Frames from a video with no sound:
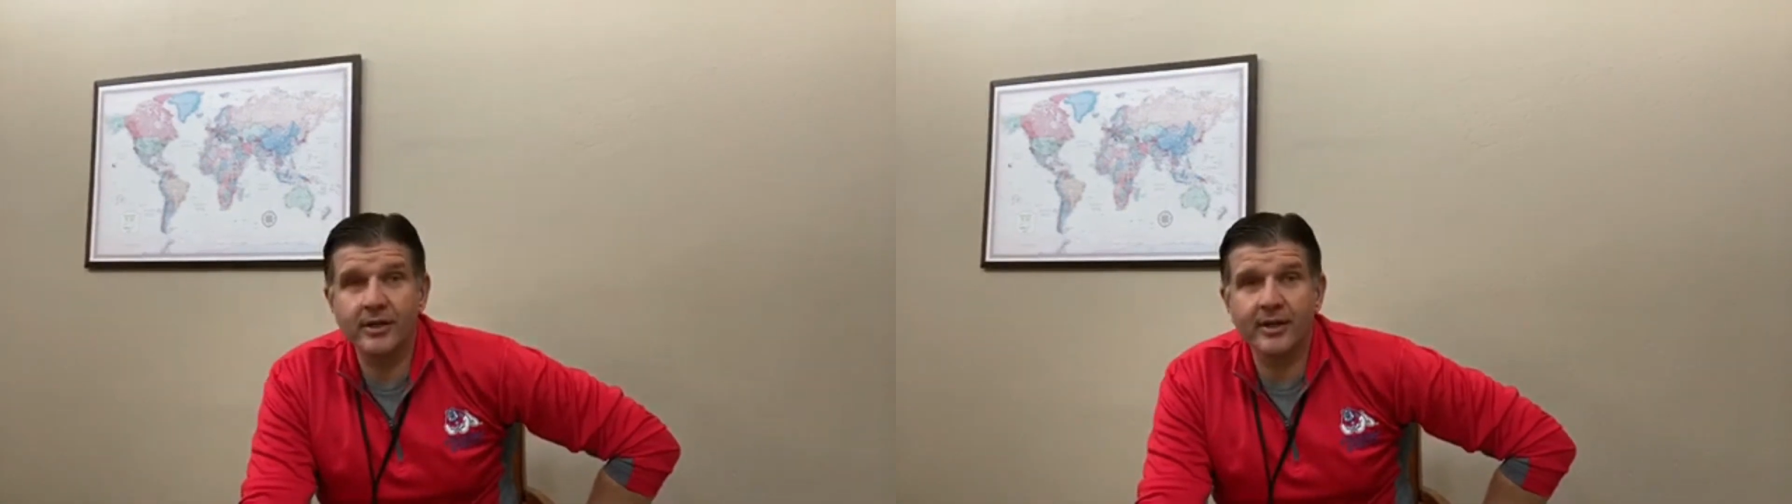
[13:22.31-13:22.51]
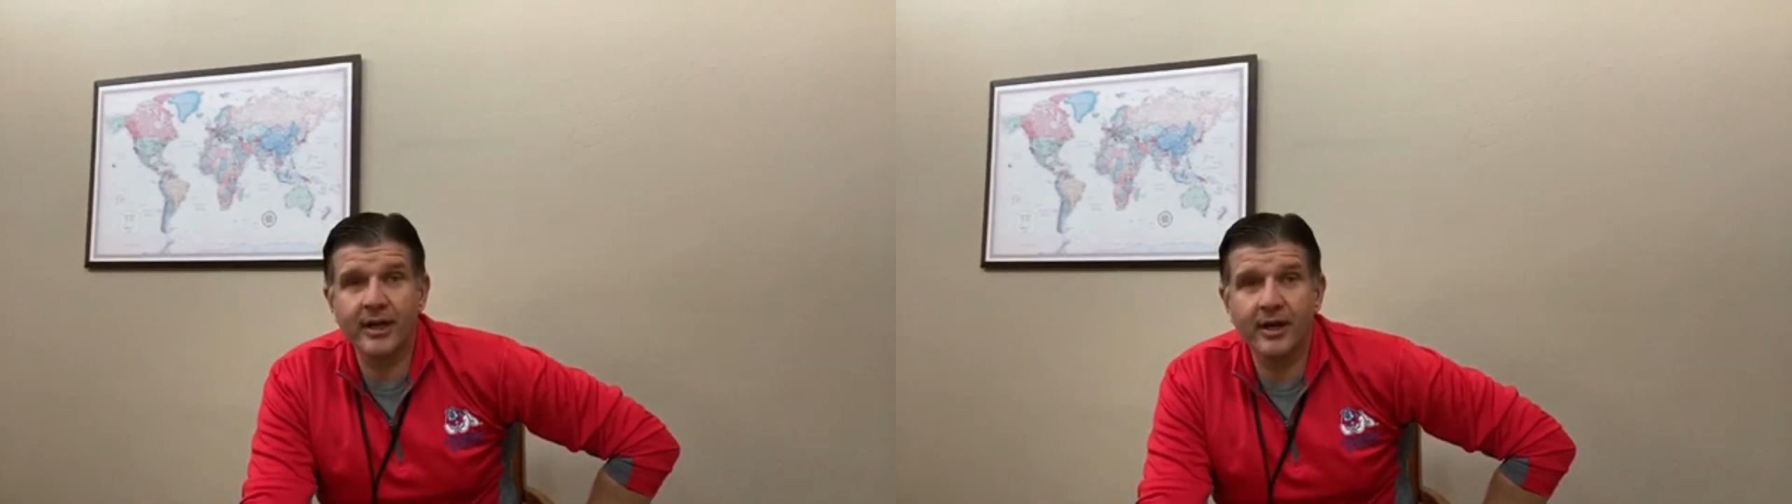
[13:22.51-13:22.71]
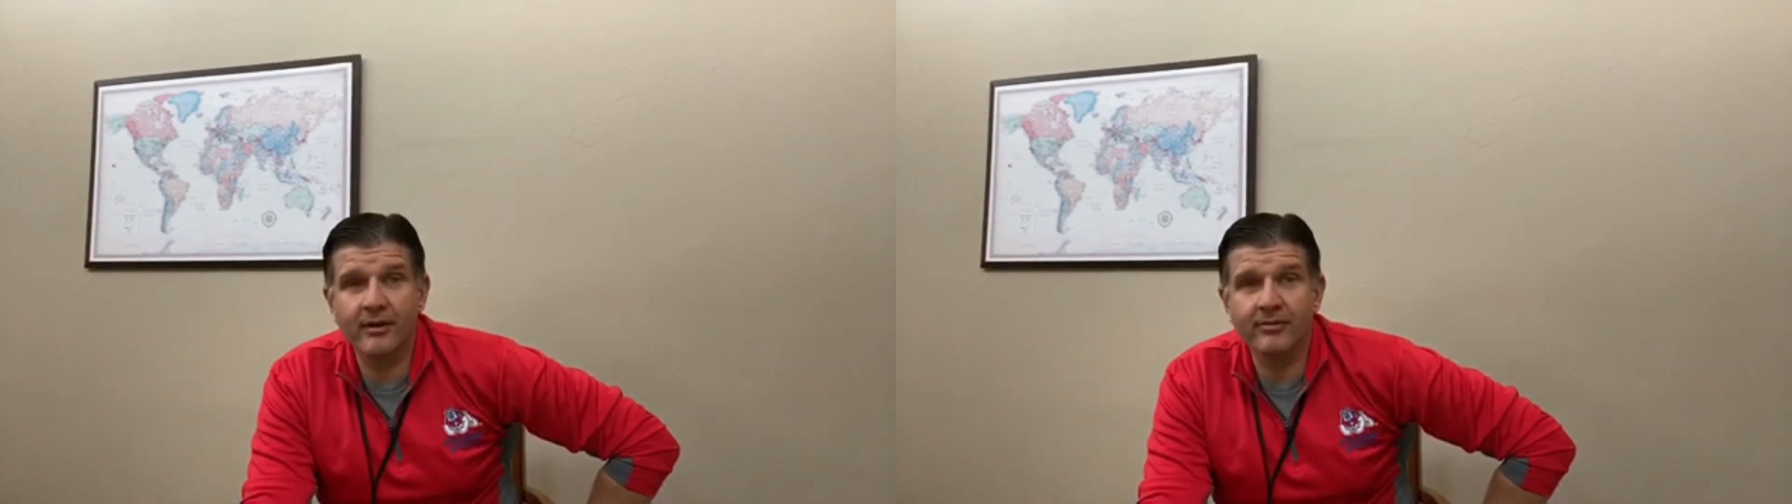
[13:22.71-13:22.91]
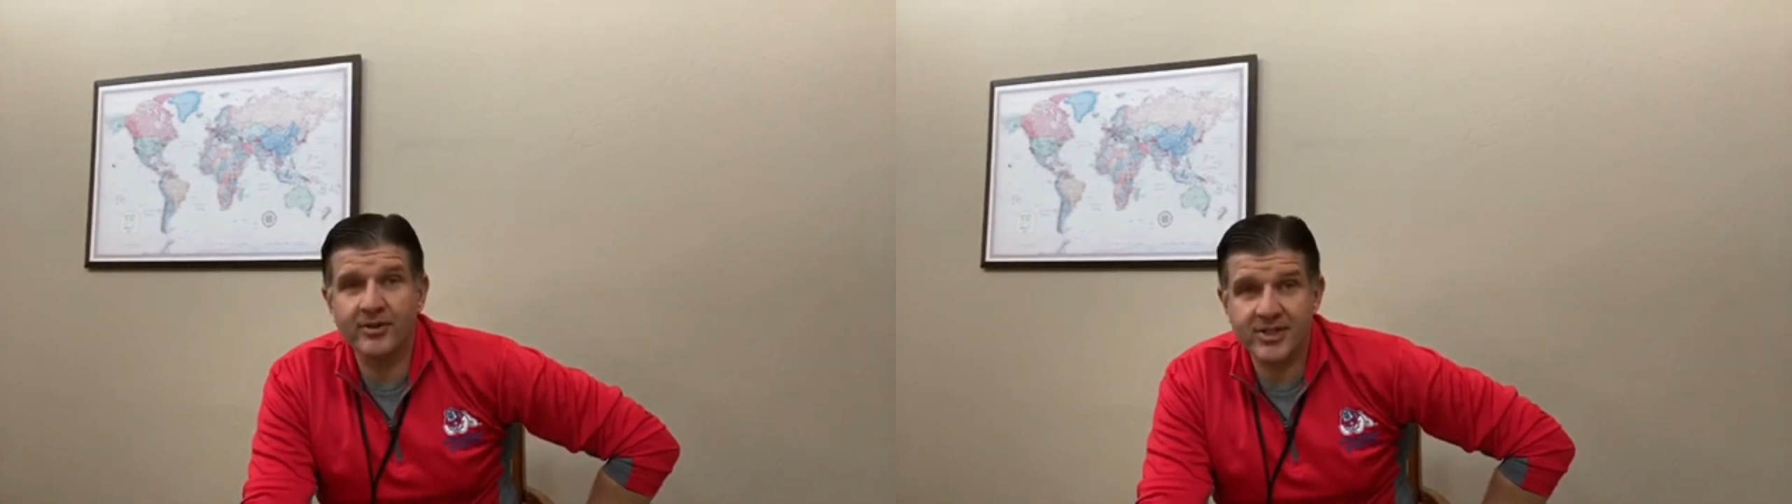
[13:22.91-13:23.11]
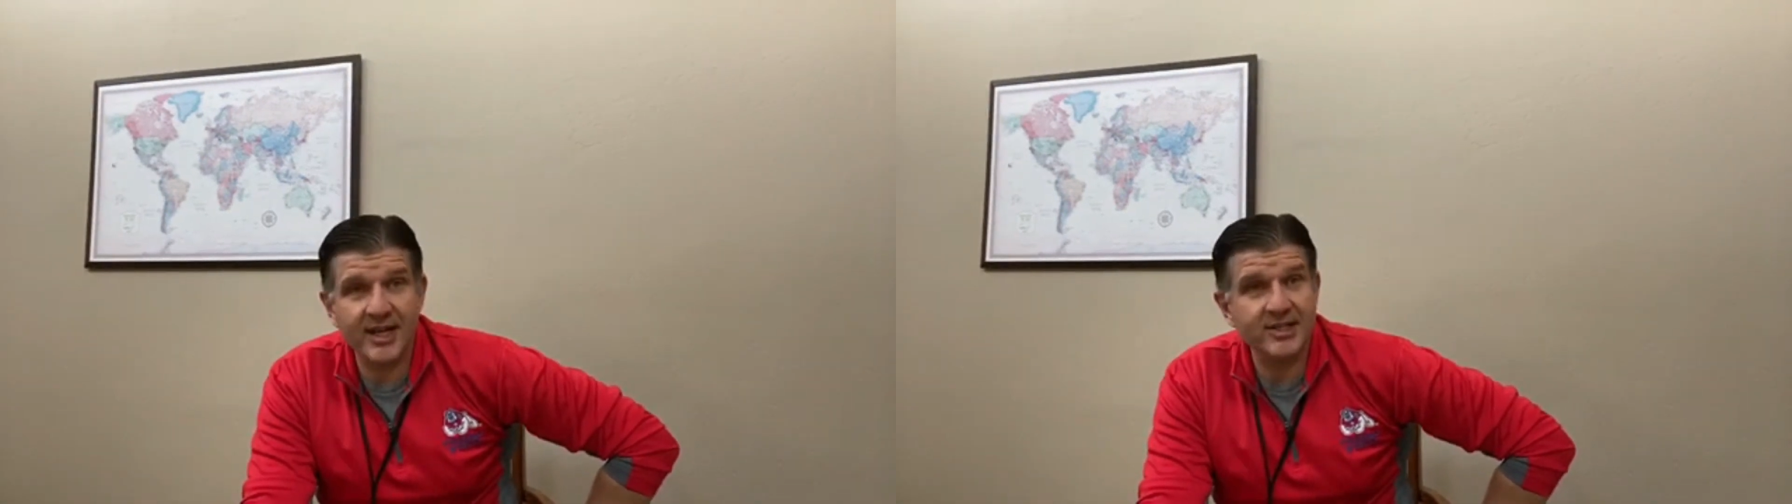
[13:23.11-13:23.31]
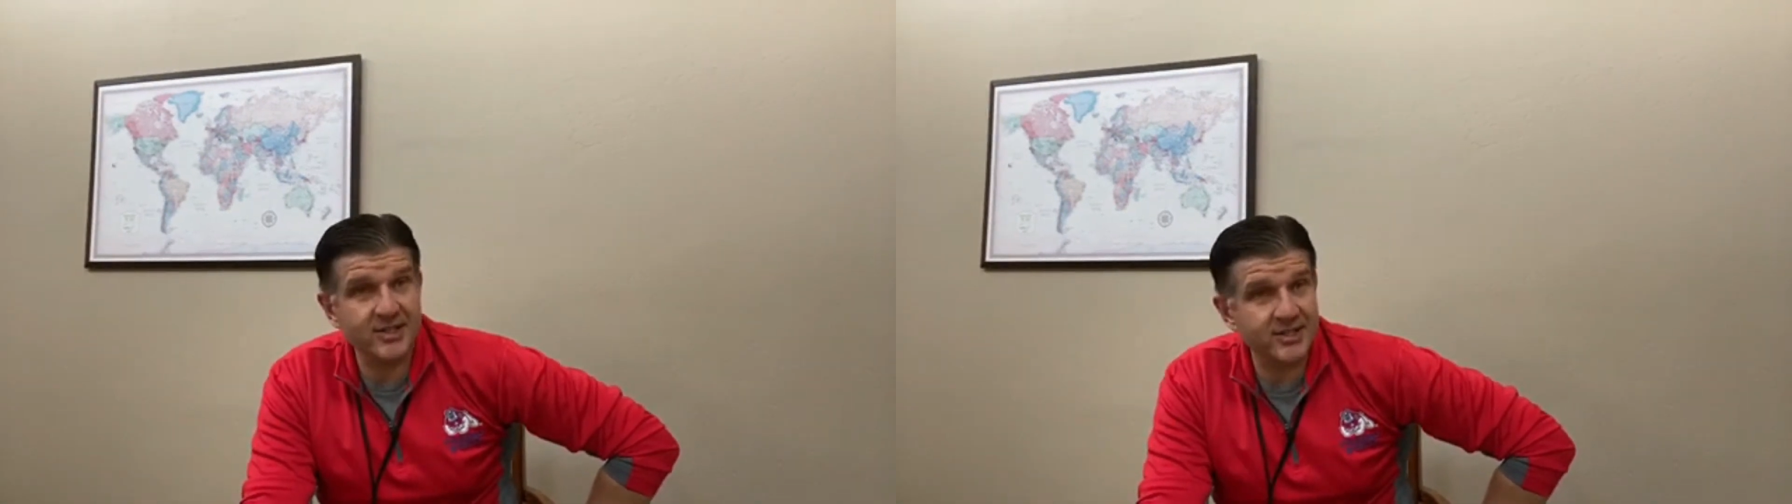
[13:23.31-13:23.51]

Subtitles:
in your care for signs